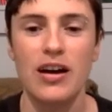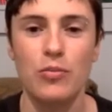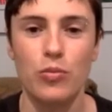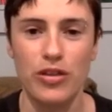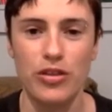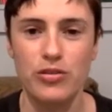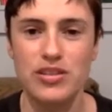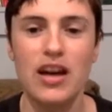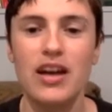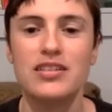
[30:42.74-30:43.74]
with those
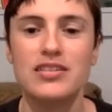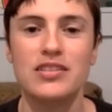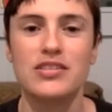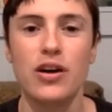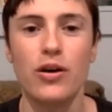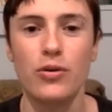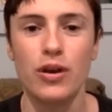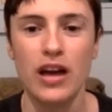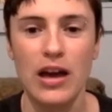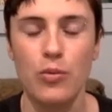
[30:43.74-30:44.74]
diets. And so
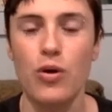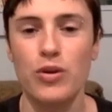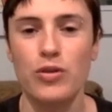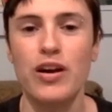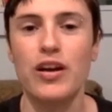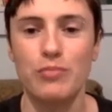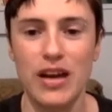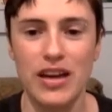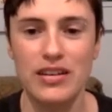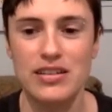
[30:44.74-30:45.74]
what we
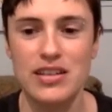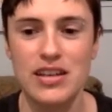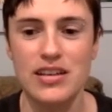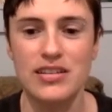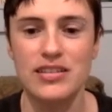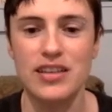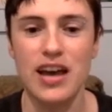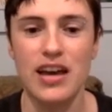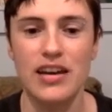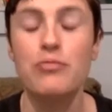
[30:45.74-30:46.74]
recommend is
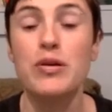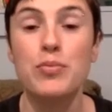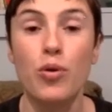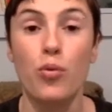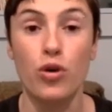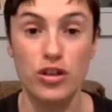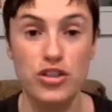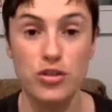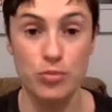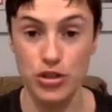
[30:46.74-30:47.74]
that if people were
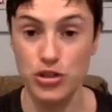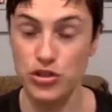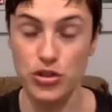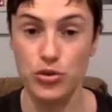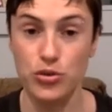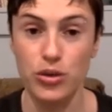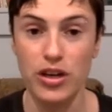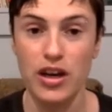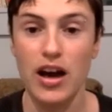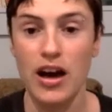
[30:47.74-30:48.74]
to pursue
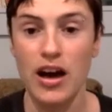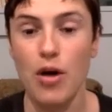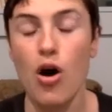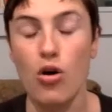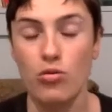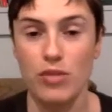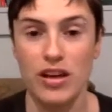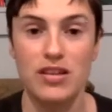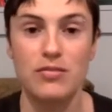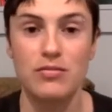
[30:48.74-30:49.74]
a
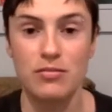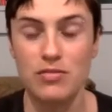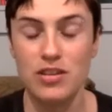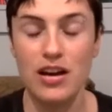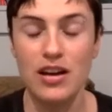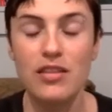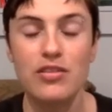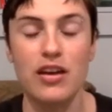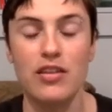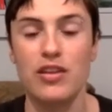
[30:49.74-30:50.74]
homemade diet,
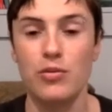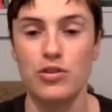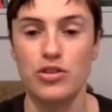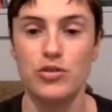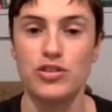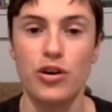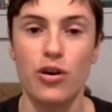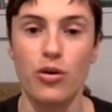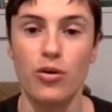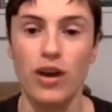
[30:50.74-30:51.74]
that they would do
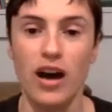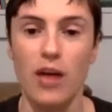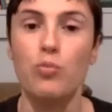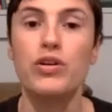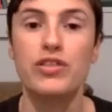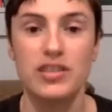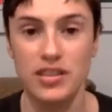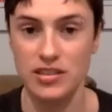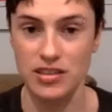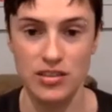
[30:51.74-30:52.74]
so with the
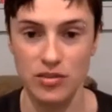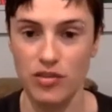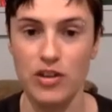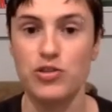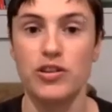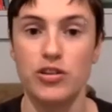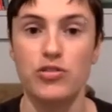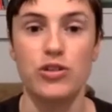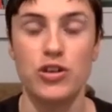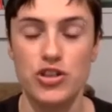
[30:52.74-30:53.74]
assistance of a veterinary
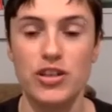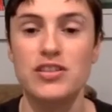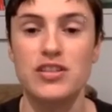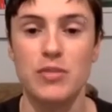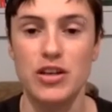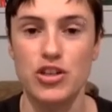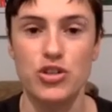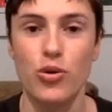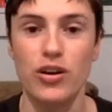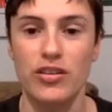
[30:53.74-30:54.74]
nutritionist to make
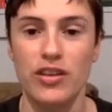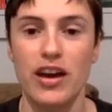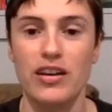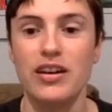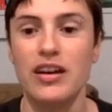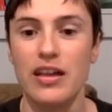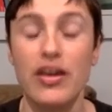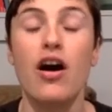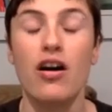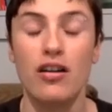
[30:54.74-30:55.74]
sure that
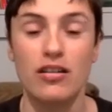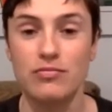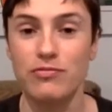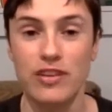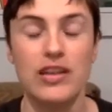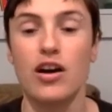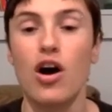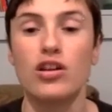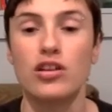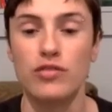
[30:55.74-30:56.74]
they are feeding
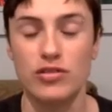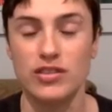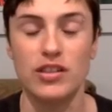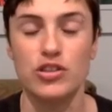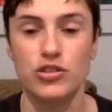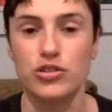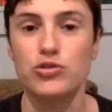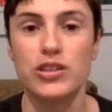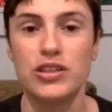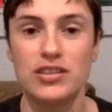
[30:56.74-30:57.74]
all of those essential
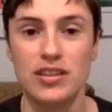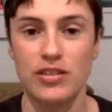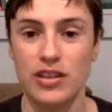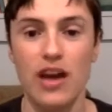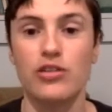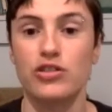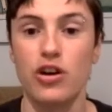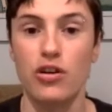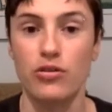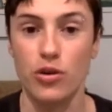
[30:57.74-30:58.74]
nutrients that their cat or
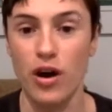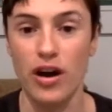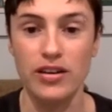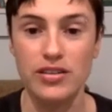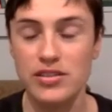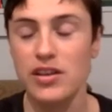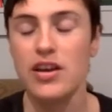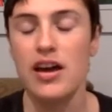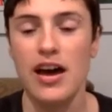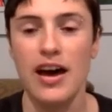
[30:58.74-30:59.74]
dog requires.
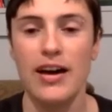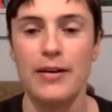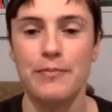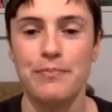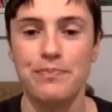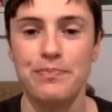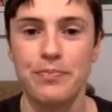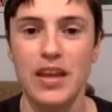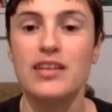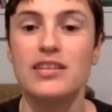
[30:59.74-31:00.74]

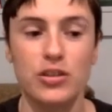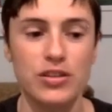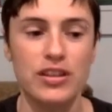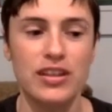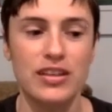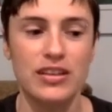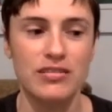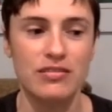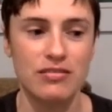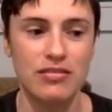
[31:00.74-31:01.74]
It certainly
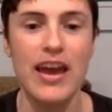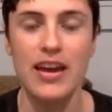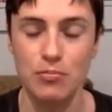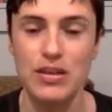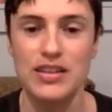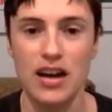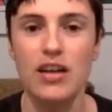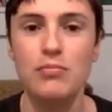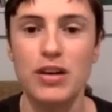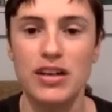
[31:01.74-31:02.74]
can be
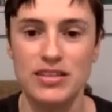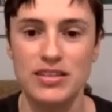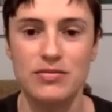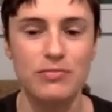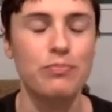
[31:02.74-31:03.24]
done, but it's